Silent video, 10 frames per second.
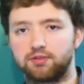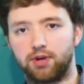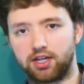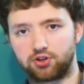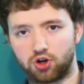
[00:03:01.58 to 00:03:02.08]
this
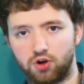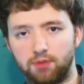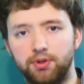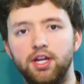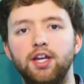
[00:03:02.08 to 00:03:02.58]
might show
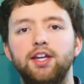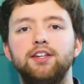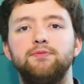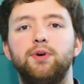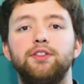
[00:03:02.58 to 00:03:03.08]
up
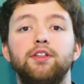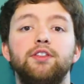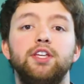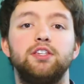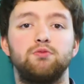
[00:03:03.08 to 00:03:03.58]
is with
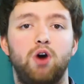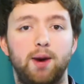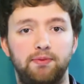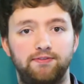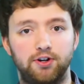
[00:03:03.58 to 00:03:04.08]
the
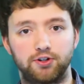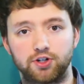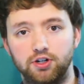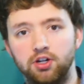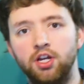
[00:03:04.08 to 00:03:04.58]
swap
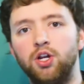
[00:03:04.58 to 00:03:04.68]
function.